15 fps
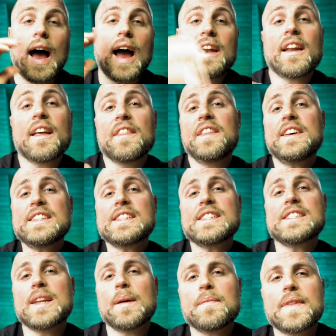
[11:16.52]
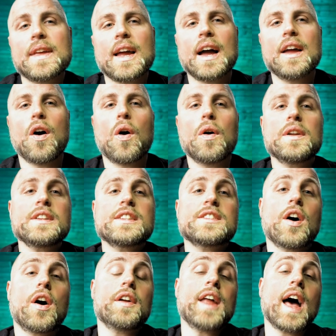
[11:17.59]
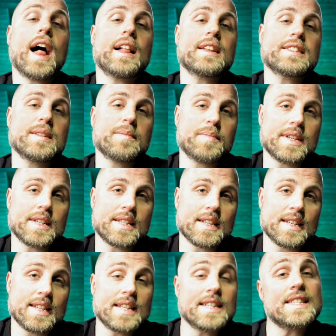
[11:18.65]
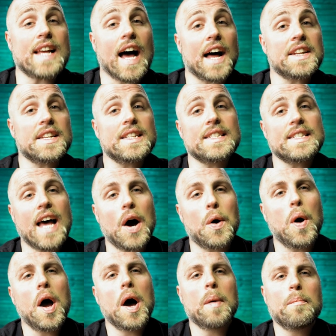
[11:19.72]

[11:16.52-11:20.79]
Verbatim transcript: And this is something I only saw on Halcyon BCDs until now.